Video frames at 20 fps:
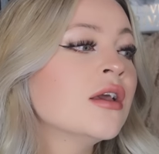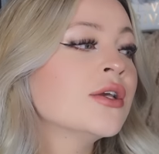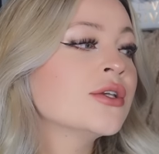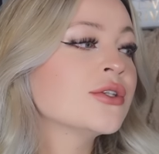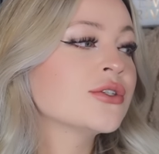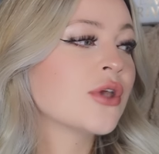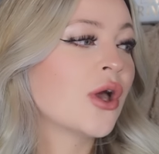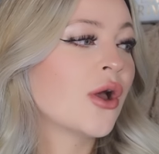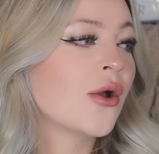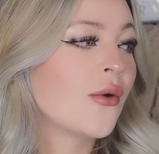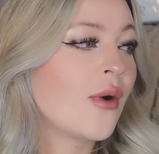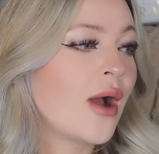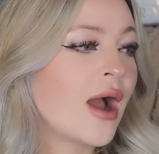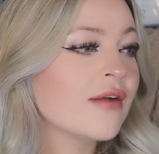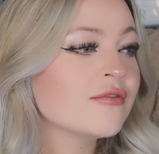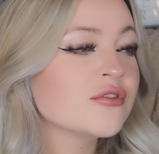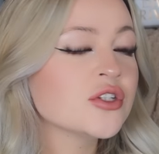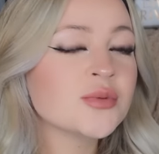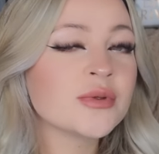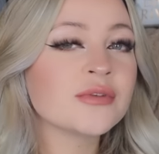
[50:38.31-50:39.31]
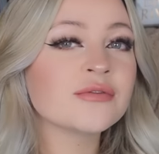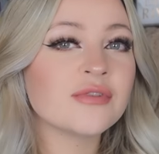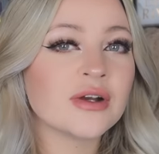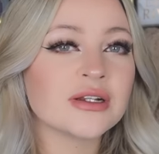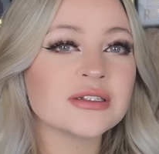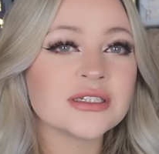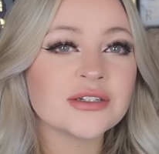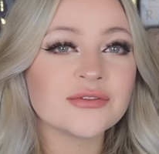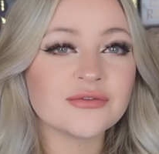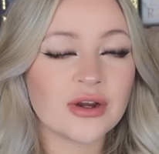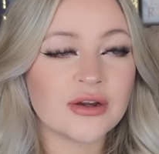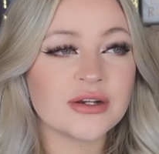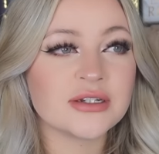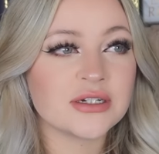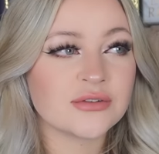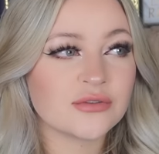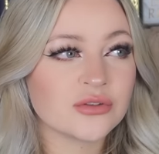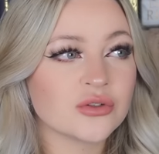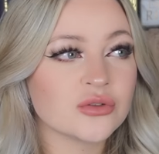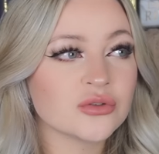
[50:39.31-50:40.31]
So I've just been finding it very
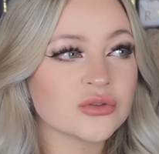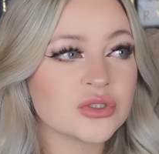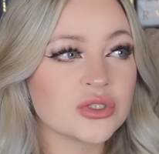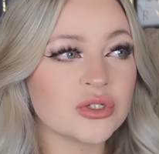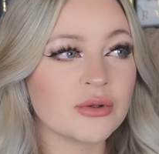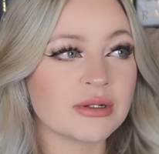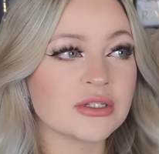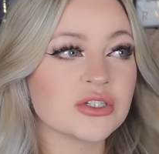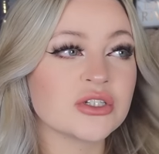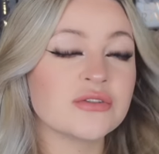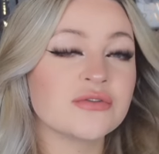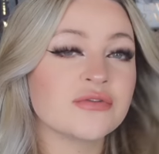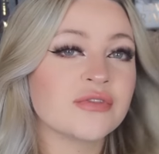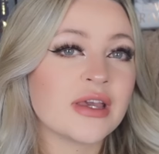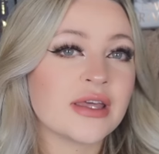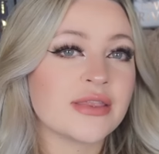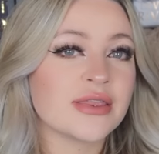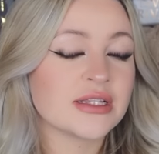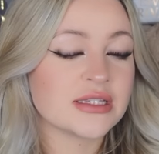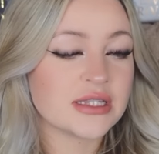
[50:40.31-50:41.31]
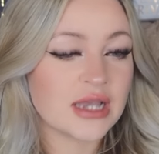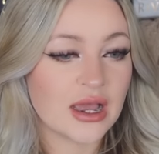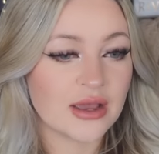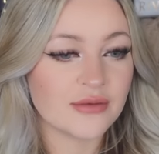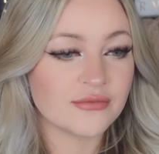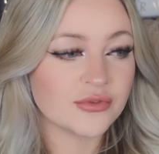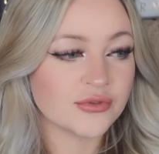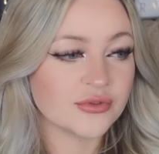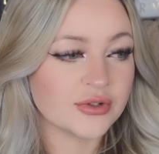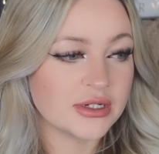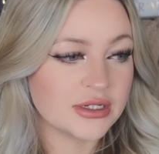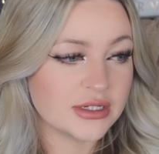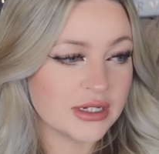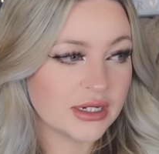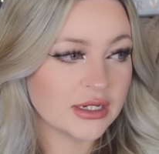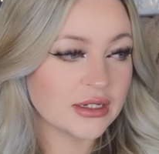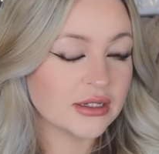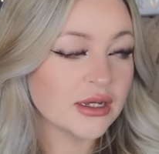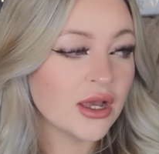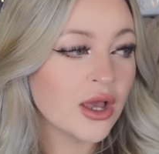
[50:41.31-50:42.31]
difficult to actually fit in the time for
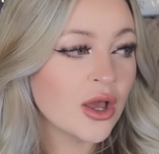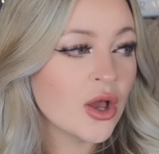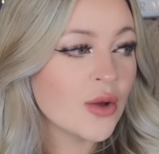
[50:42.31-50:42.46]
reading.